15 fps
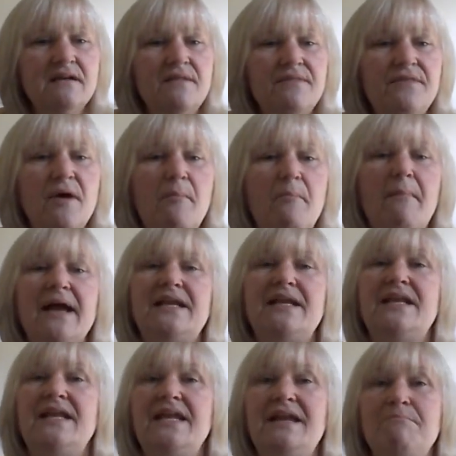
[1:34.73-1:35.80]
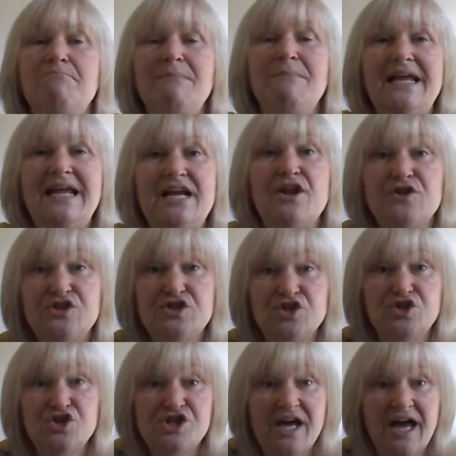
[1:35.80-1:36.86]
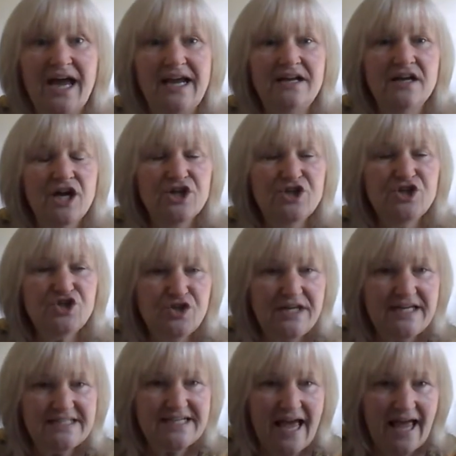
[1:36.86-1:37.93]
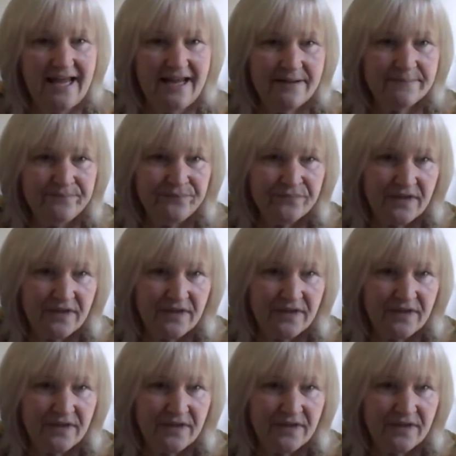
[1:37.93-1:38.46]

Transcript: that might need, mean the sunshine, a sunny day.